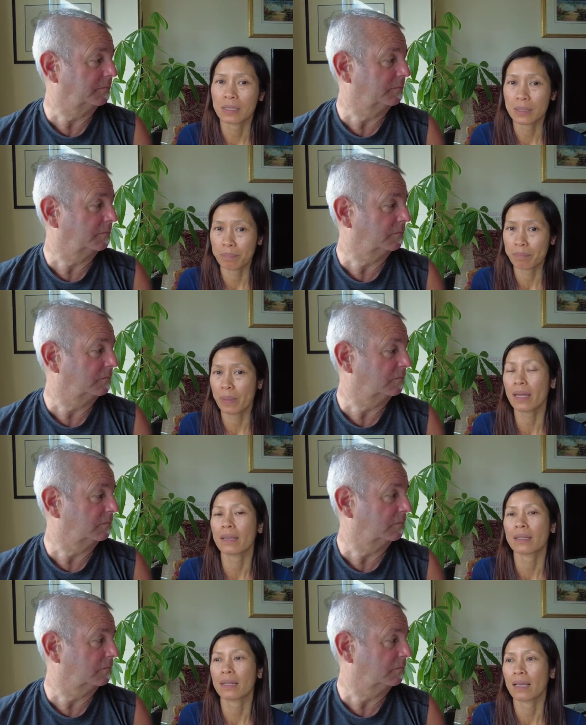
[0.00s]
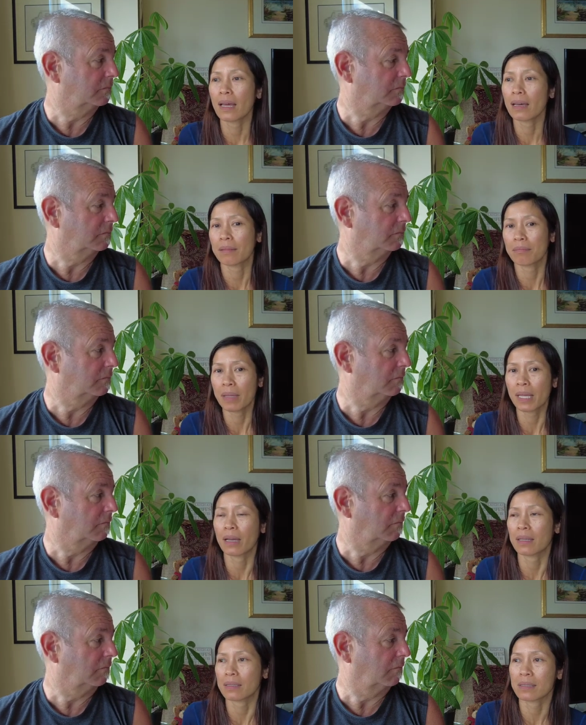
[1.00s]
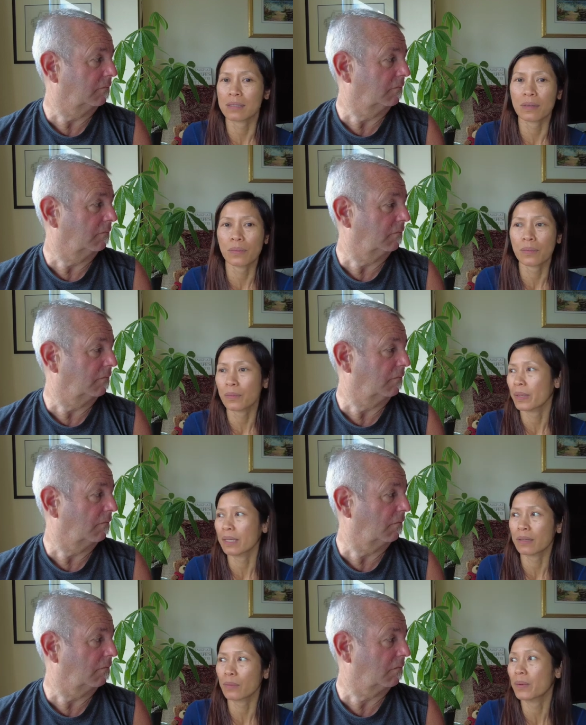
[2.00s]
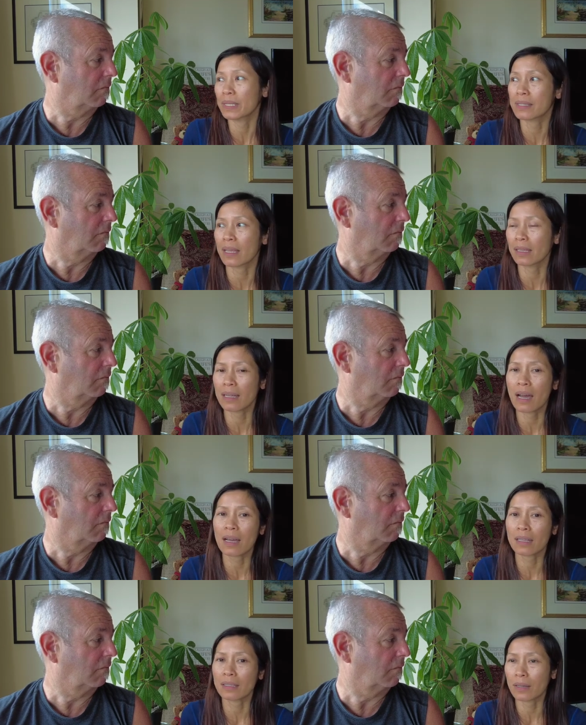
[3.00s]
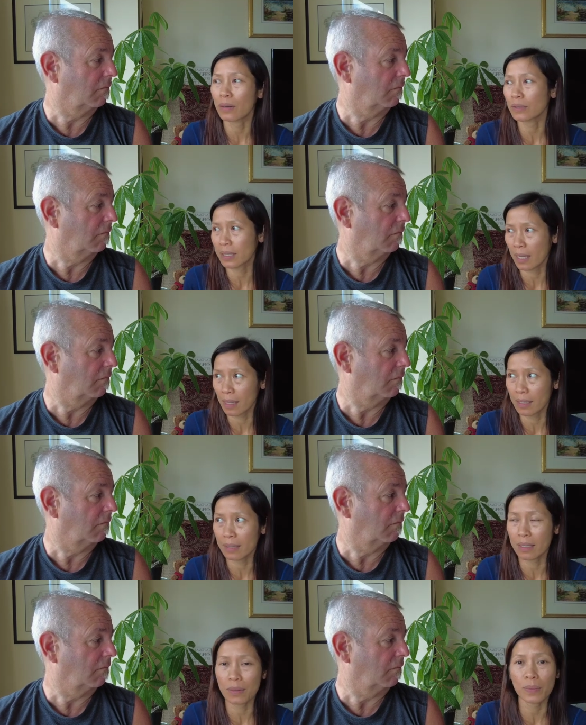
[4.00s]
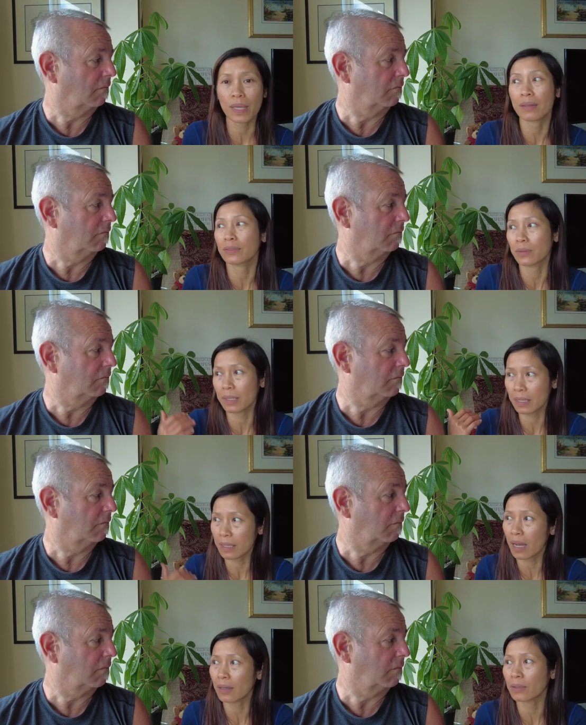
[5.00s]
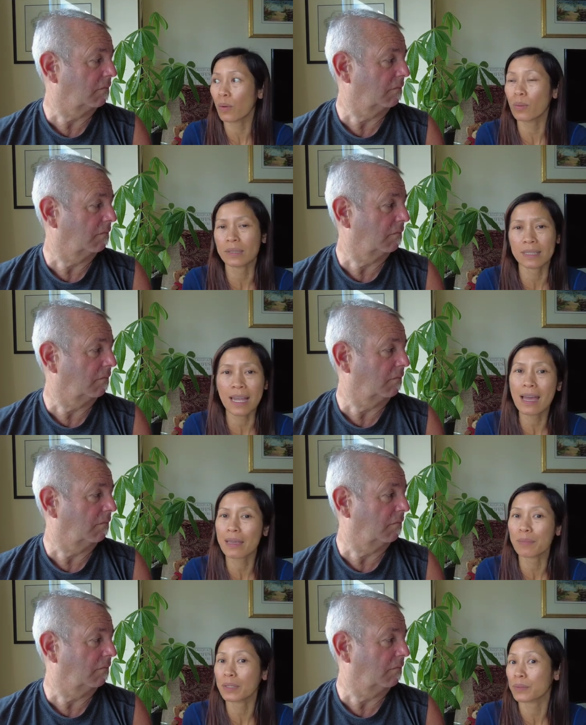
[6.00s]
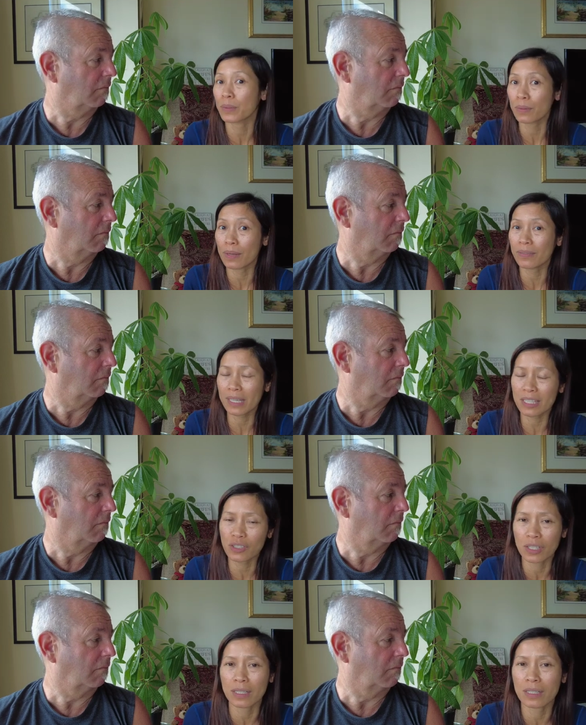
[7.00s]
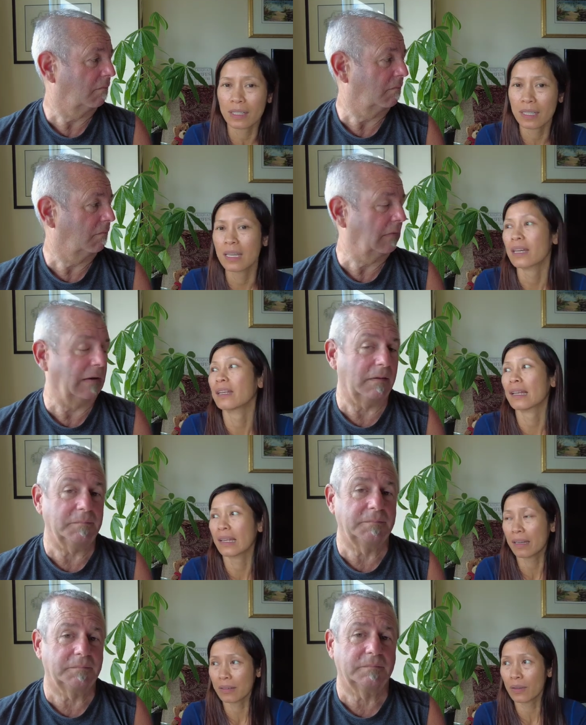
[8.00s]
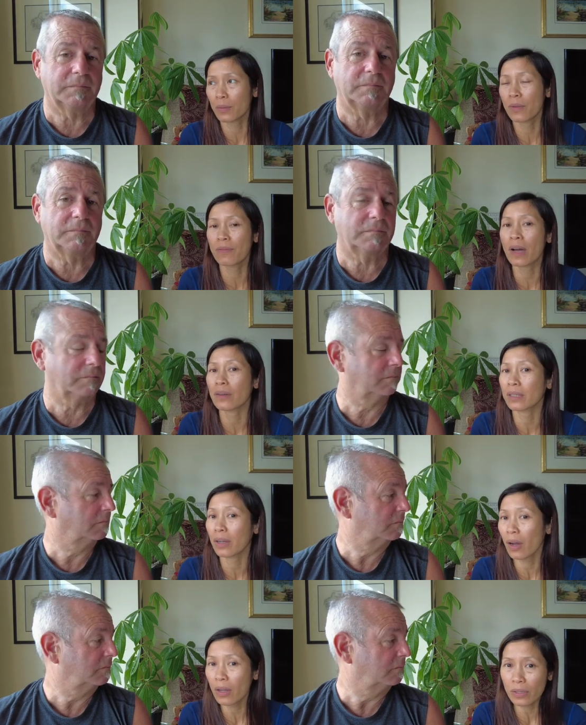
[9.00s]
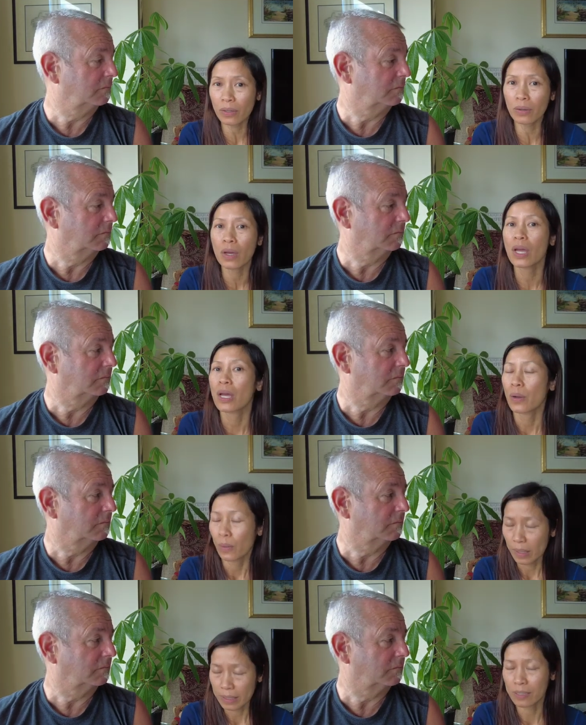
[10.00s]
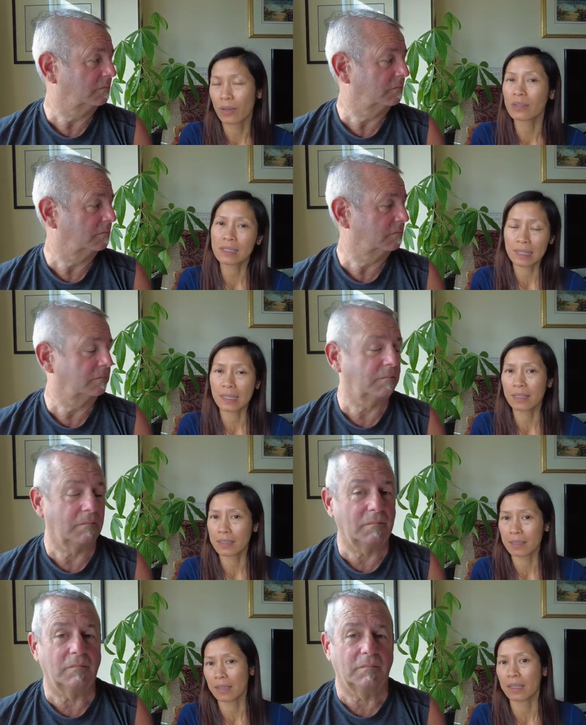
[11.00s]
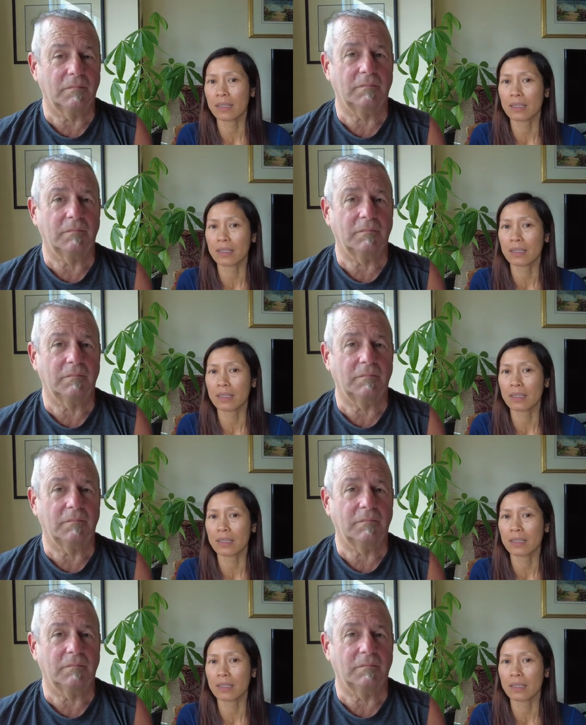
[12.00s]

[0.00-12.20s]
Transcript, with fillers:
Speaker 1: spent a lot because we we were staying in a ho- in a hotel and then we have to eat out all the time because we don't have a kitchen. And yeah. later on, we found a condo. It's costly. It's a, an